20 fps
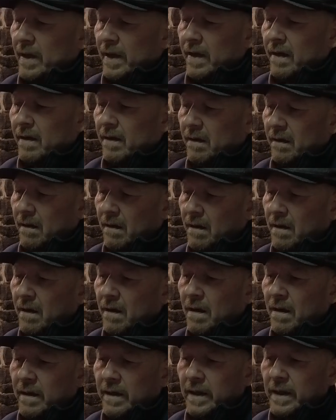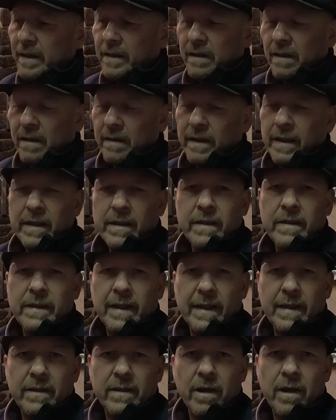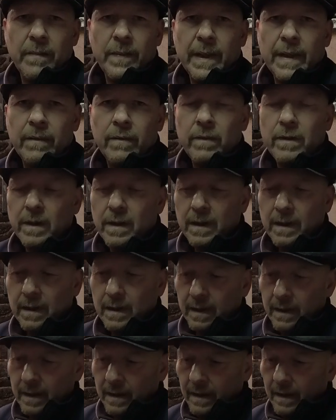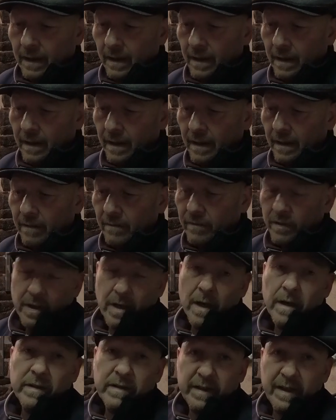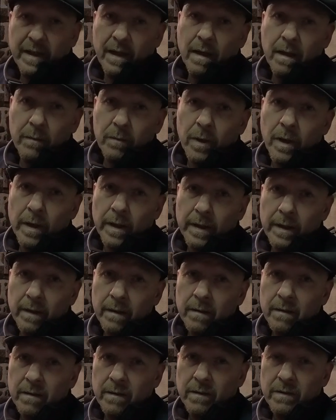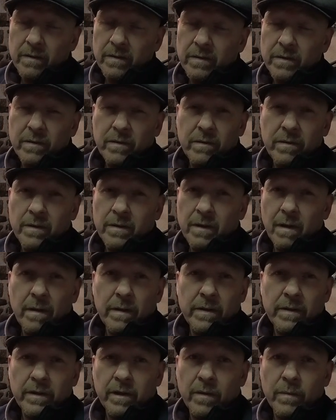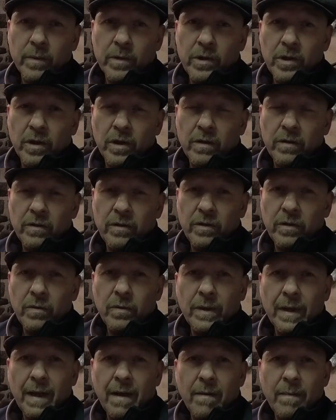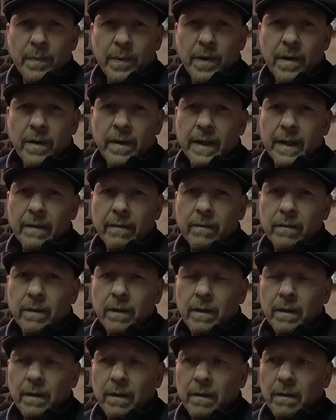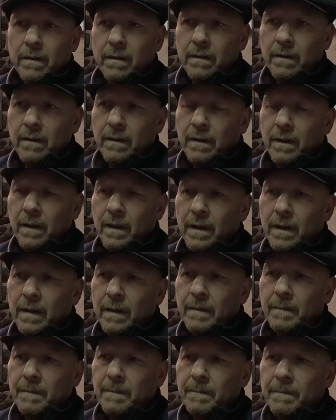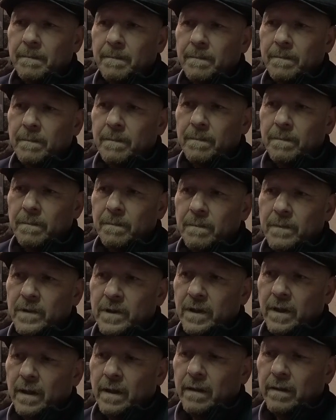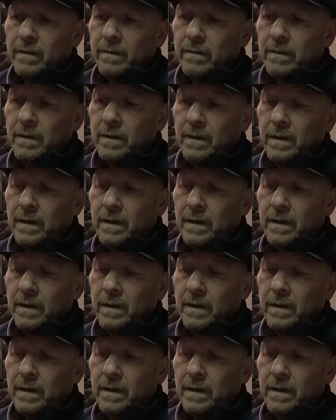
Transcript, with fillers: yeah, I, I need I need to take time out. Uh, regards DIY, because there's only so much you can do without a burnout. Um, so